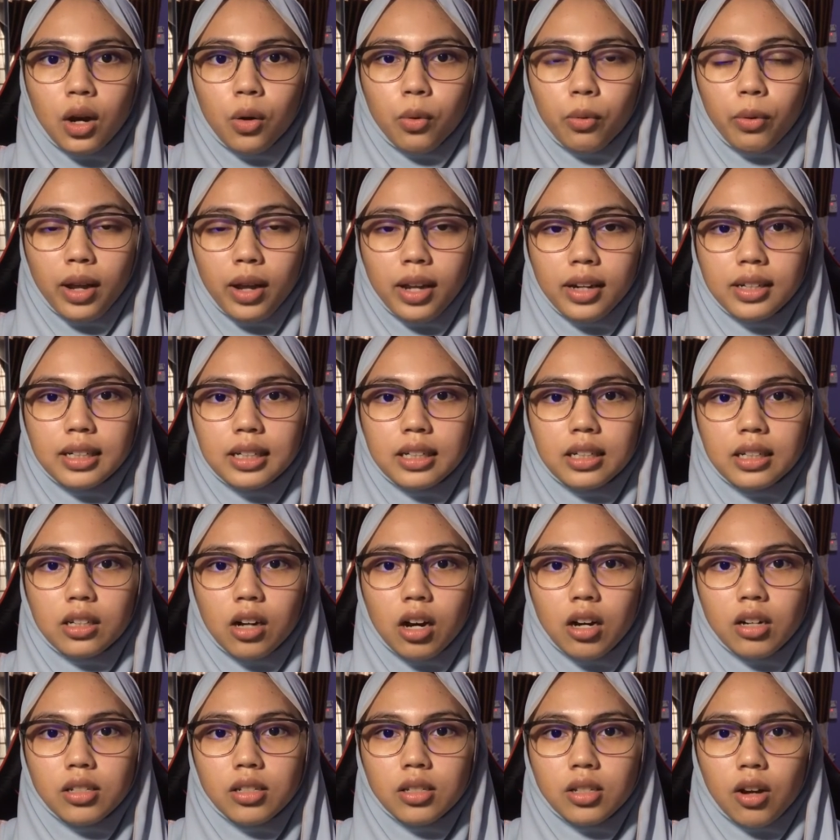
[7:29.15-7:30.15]
When the
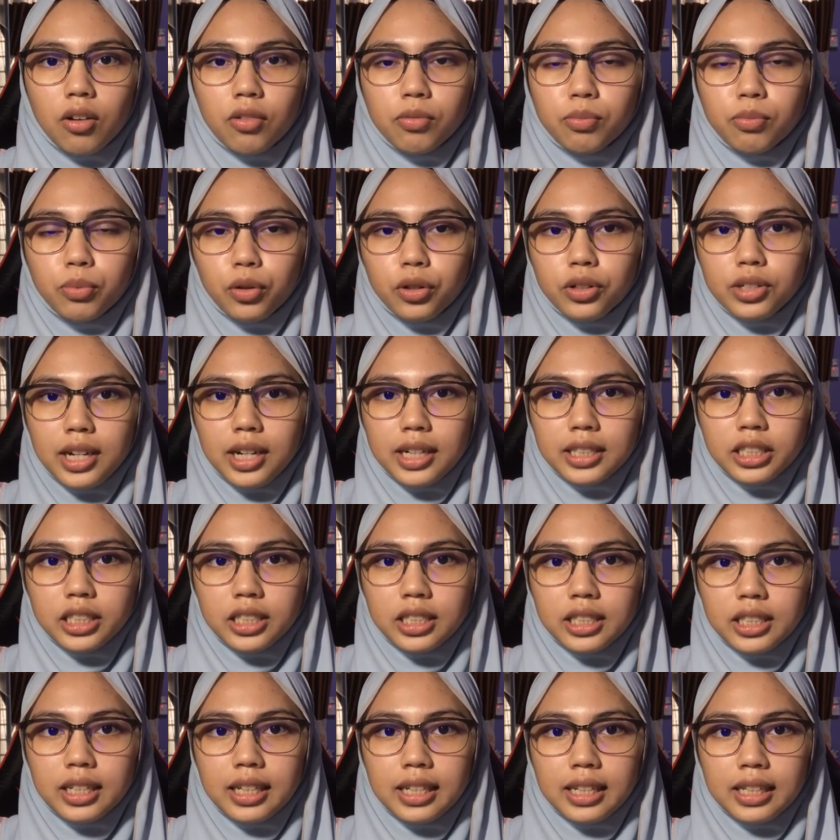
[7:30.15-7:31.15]
cost of
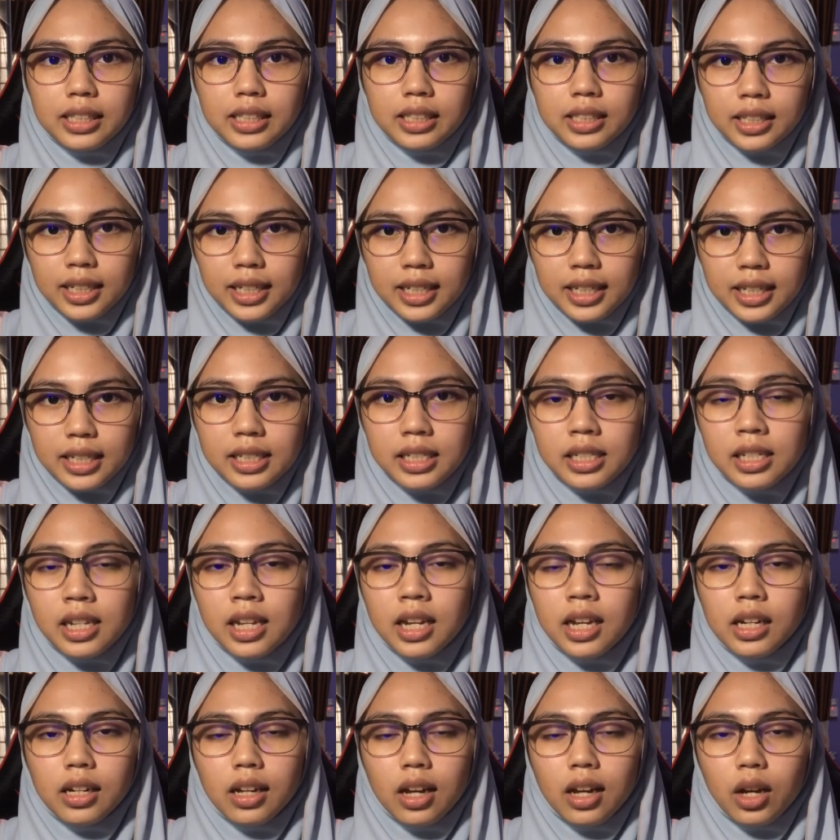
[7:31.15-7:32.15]
production increase,
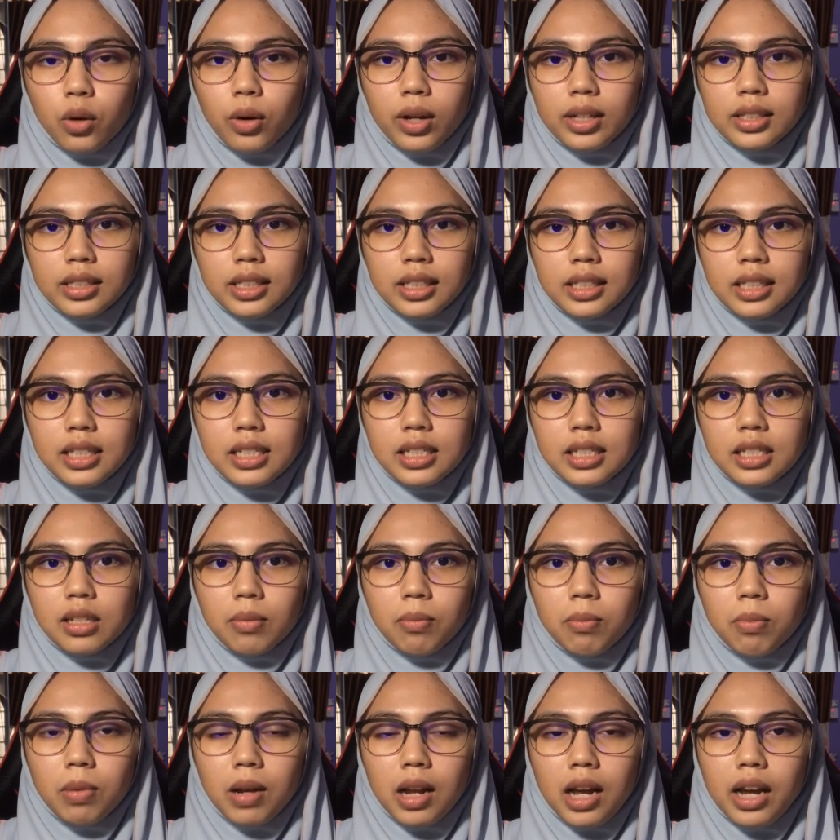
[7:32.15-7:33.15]
the quantity
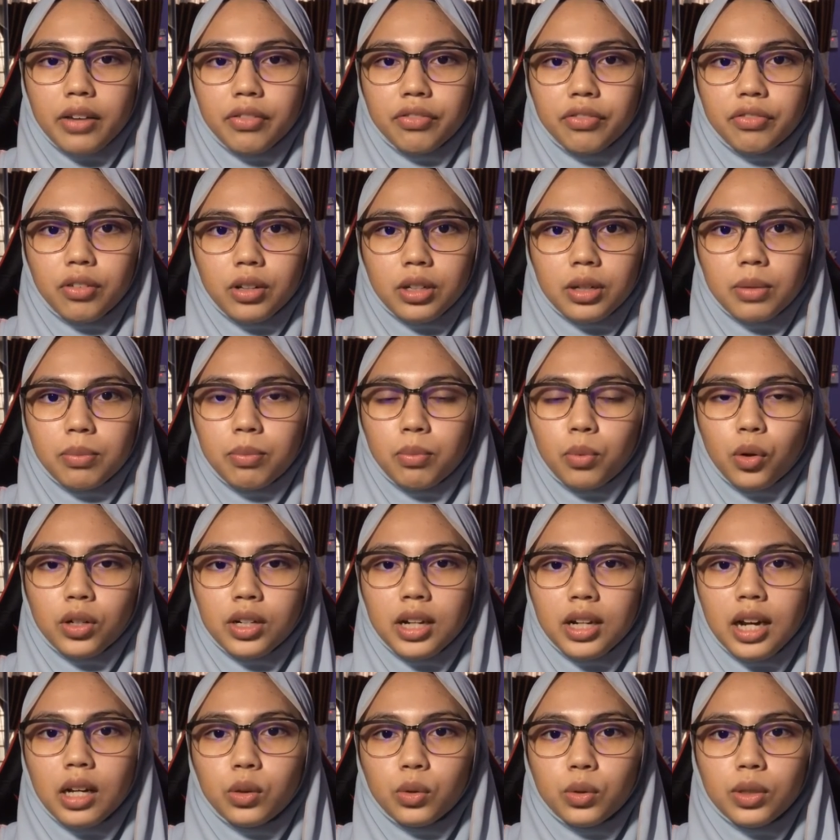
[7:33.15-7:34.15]
supply for the
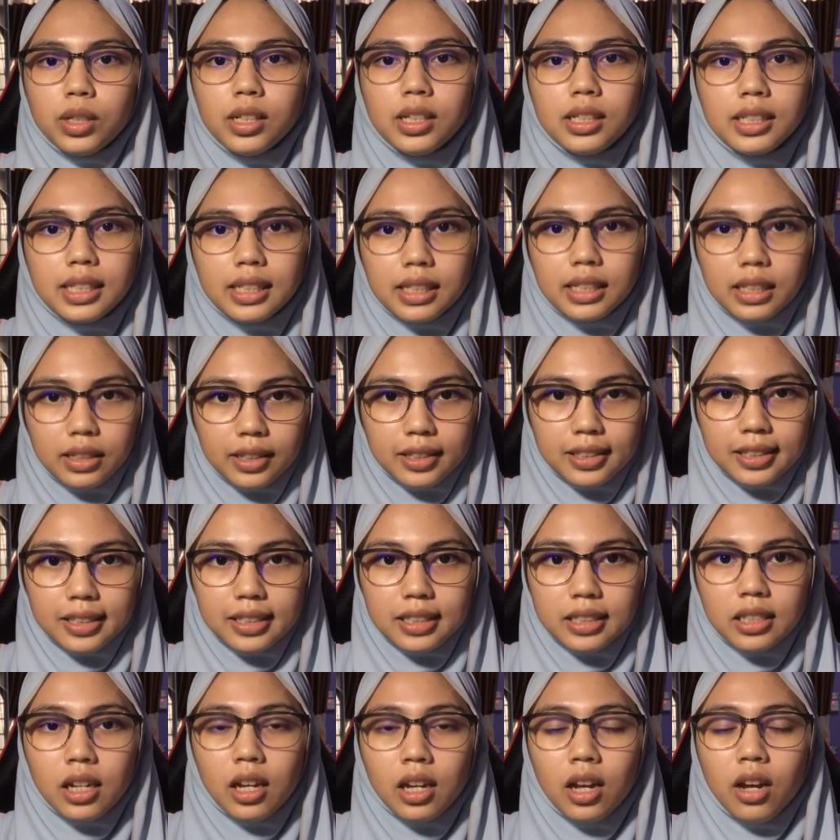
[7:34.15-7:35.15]
product will
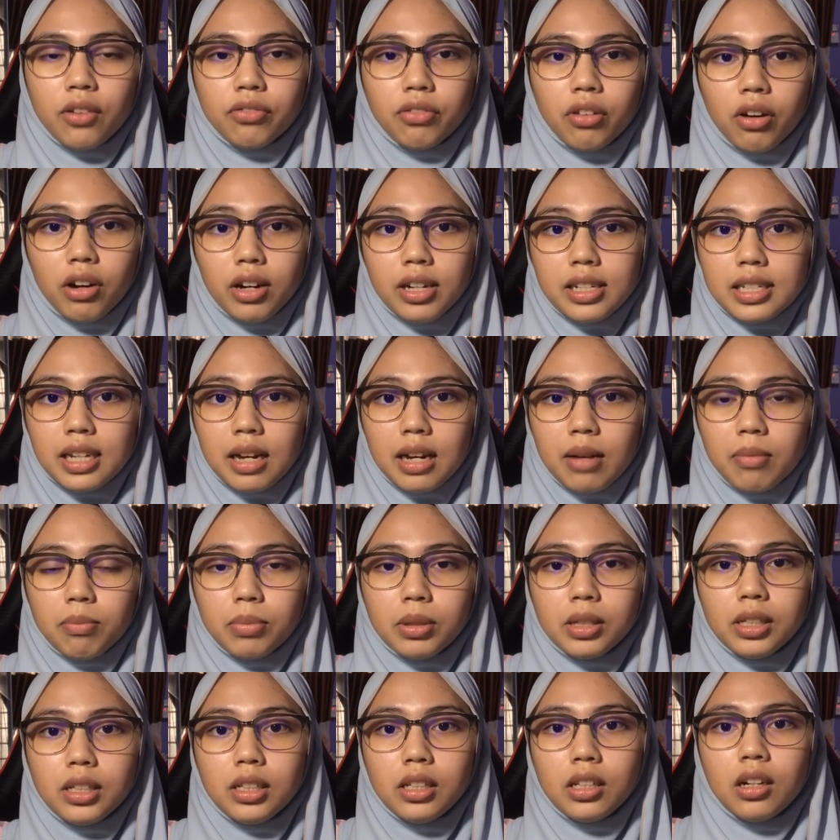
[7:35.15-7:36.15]
decrease. For
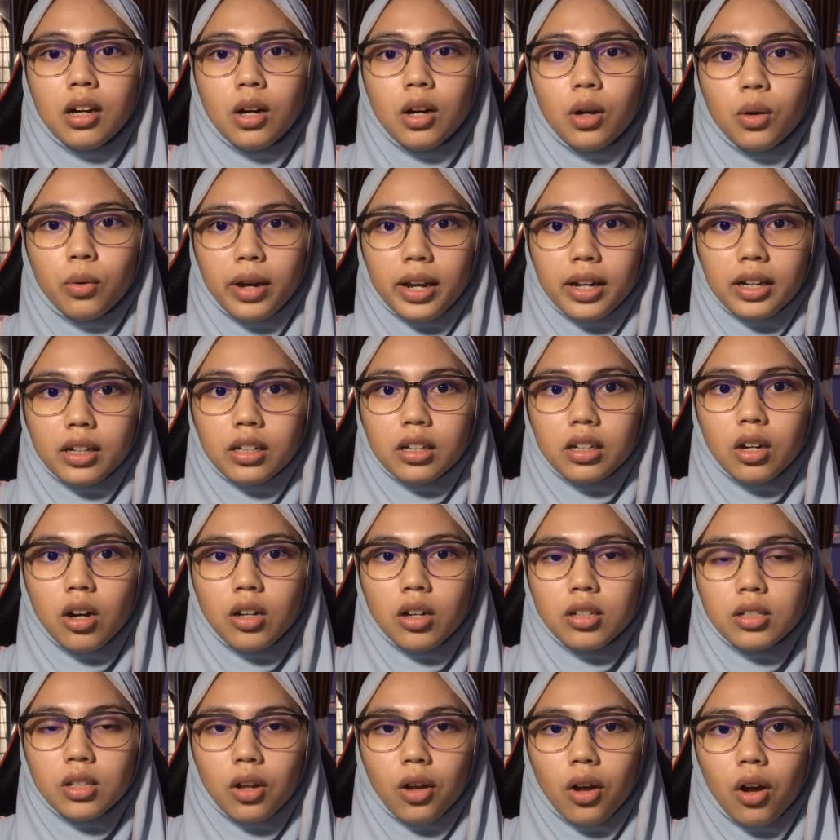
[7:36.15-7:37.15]
example, when
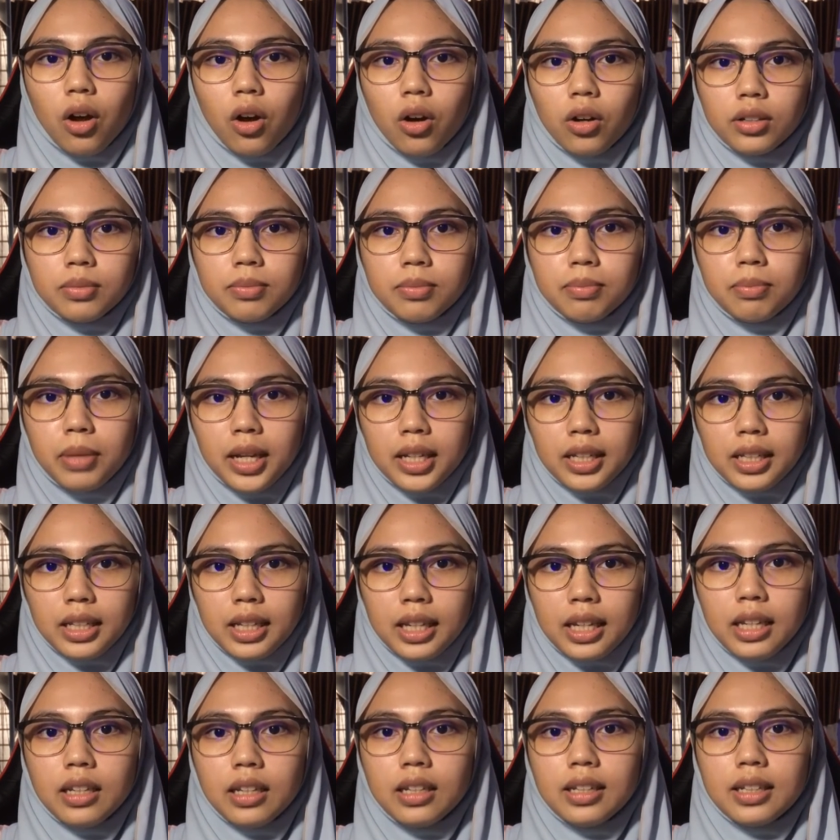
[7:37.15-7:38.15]
cost on
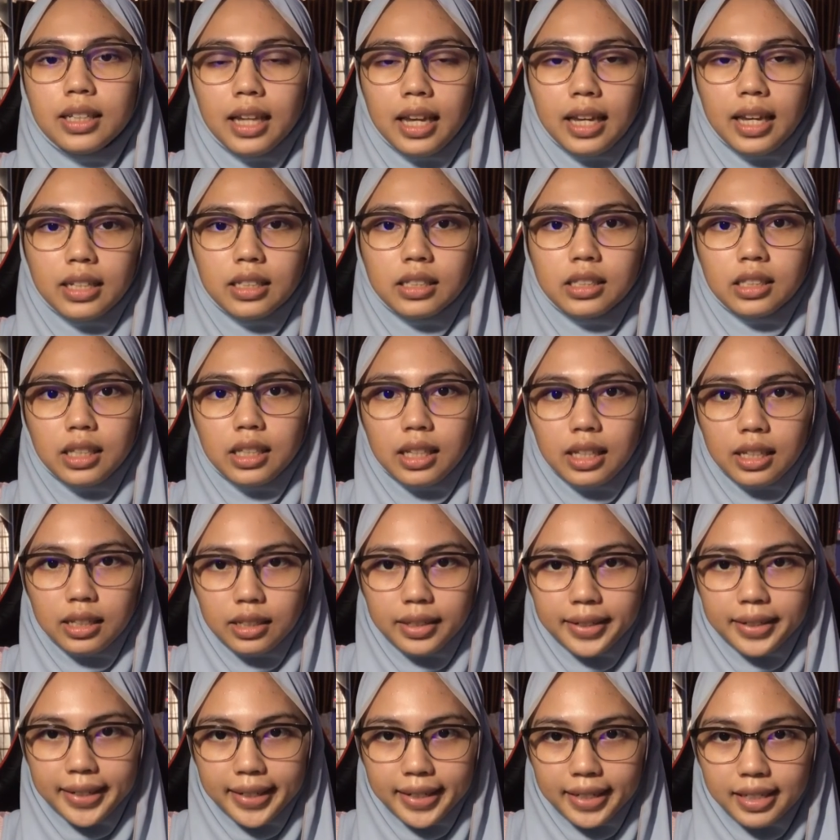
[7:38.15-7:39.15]
baking cakes
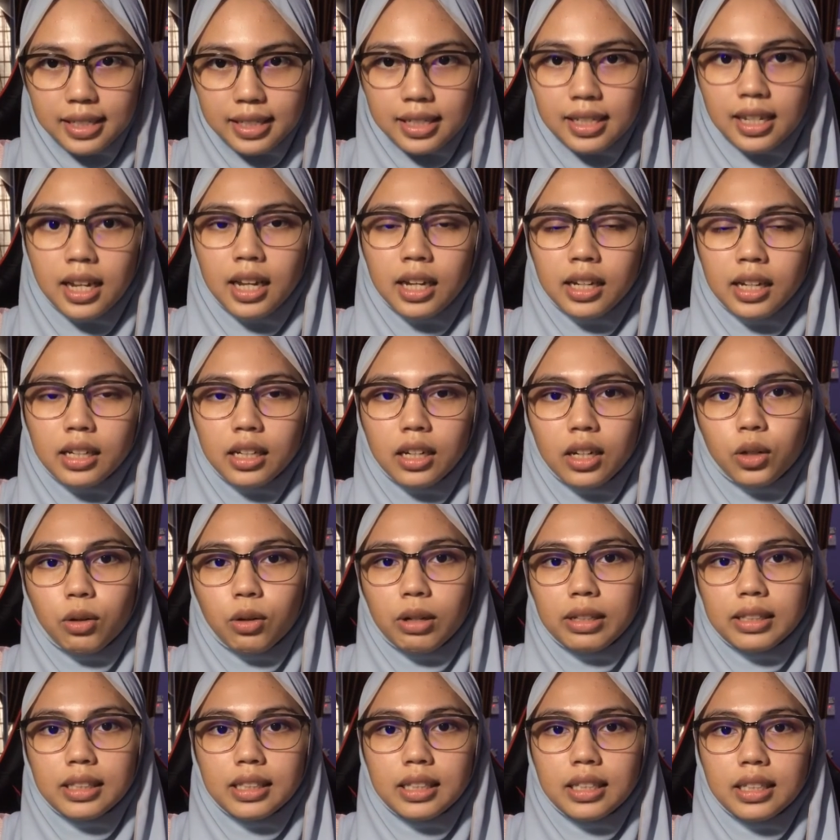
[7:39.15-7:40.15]
increase, the
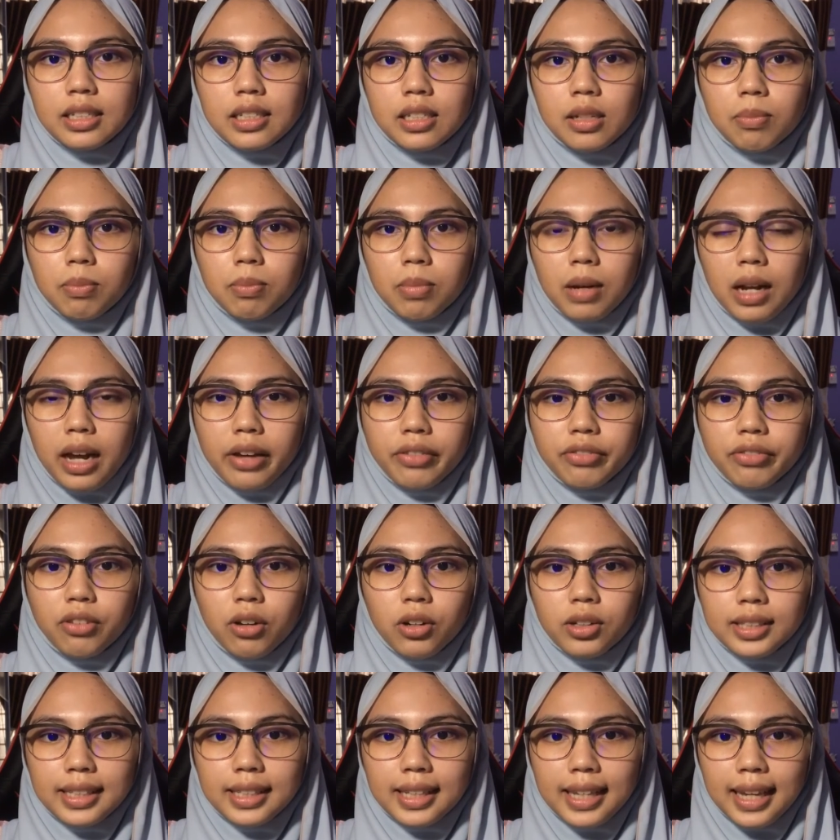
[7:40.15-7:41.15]
quantity supply
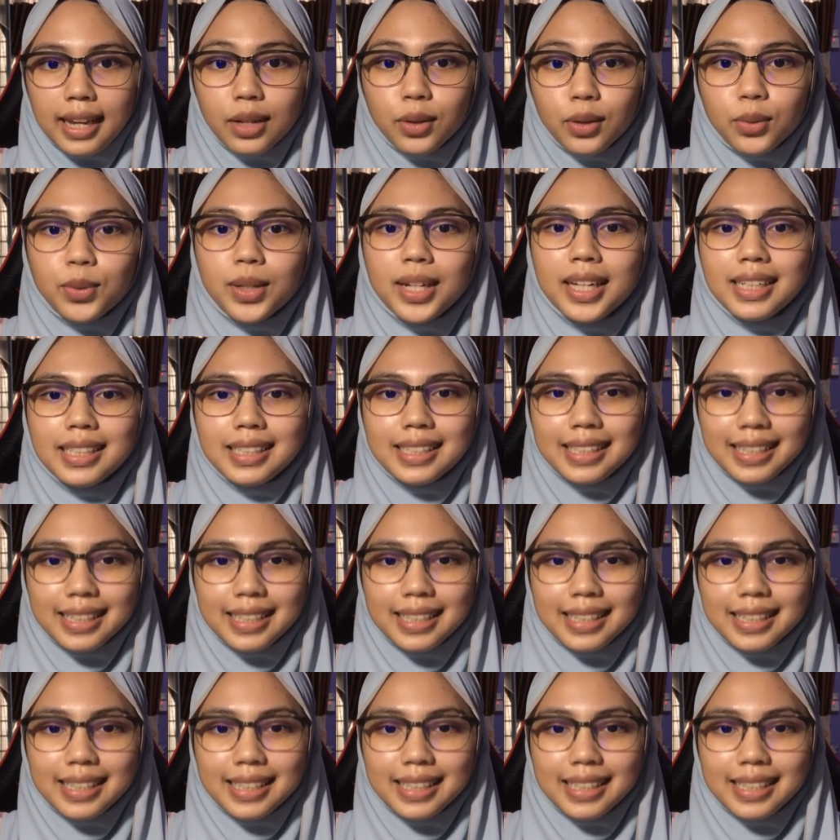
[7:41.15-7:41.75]
for cake will